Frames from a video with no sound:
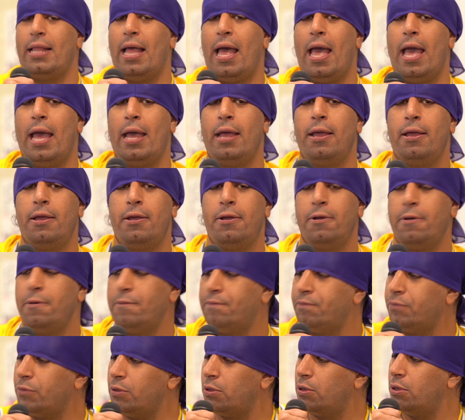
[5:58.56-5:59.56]
that. Oh, fuck,
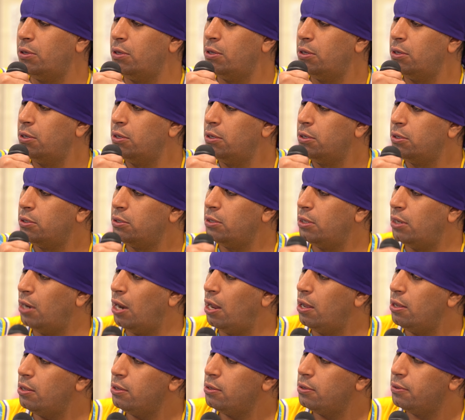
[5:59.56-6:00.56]
man, I'll tell you one thing,
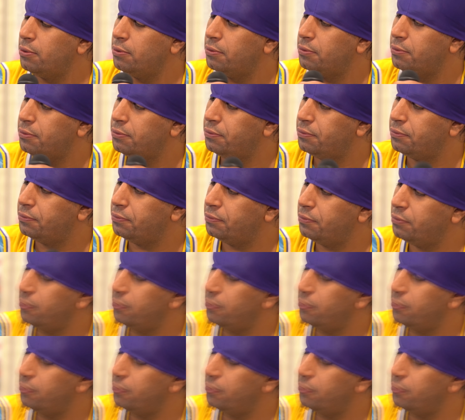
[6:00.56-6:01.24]
you know, with a